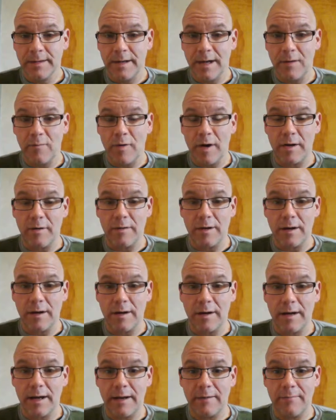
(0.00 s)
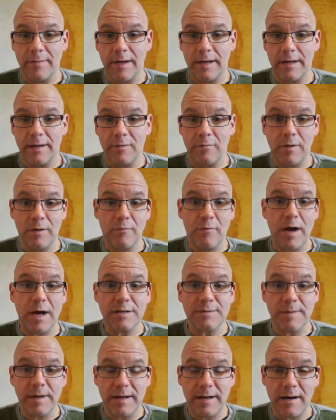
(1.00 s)
I want to have my, why
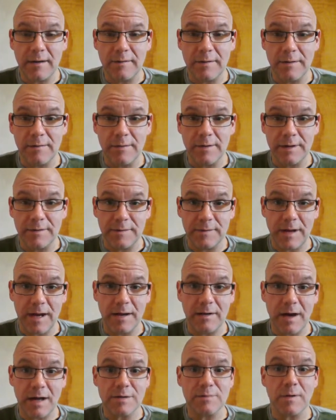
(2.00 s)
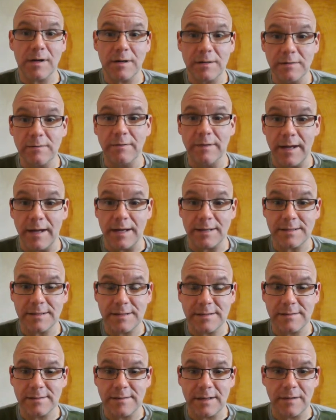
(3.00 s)
is my character doing this? And I just want to do
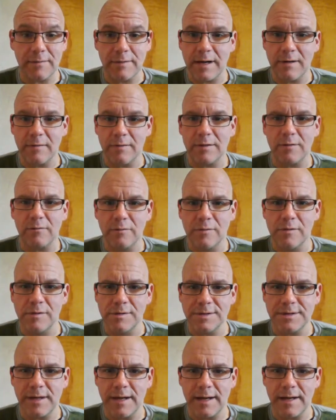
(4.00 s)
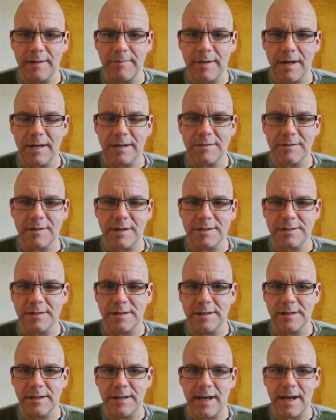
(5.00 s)
this. I don't care what the rules say. I'm not
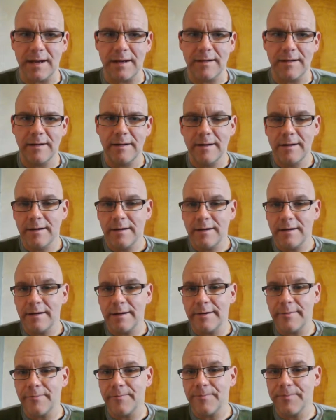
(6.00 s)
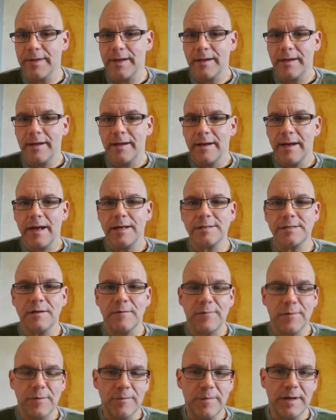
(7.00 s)
interested in that. And so
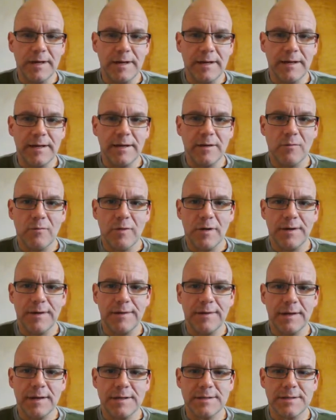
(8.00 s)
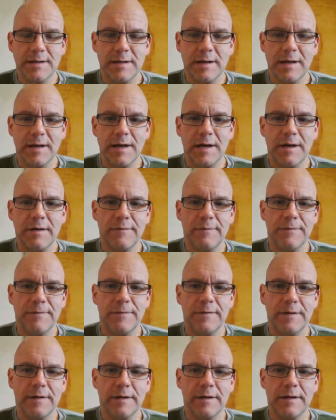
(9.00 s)
for me, one of the things that
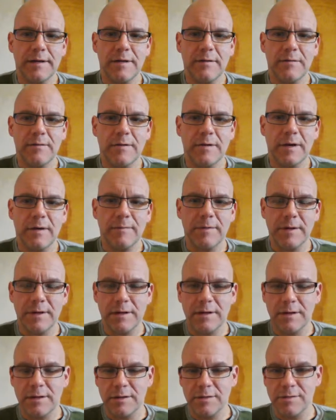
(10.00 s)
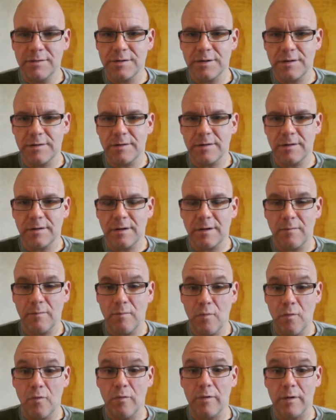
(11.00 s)
I've, come to the conclusion
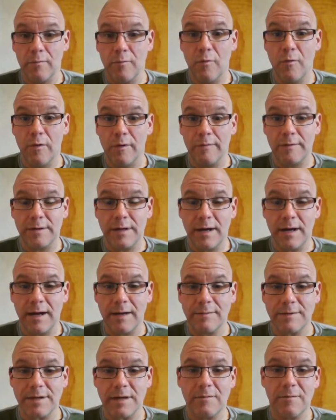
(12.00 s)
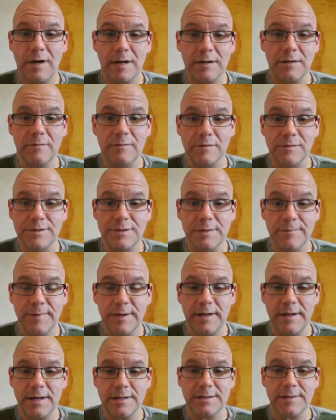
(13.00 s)
more and more over time is I want the rules to
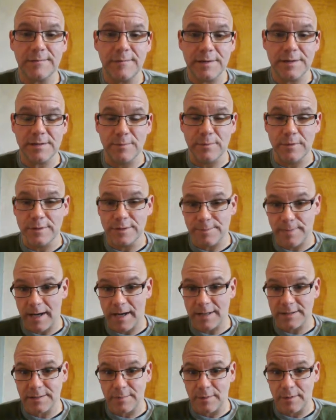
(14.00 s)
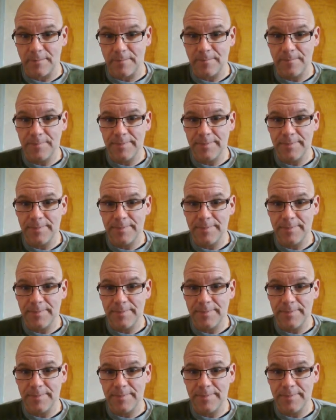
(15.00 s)
be as invisible as possible.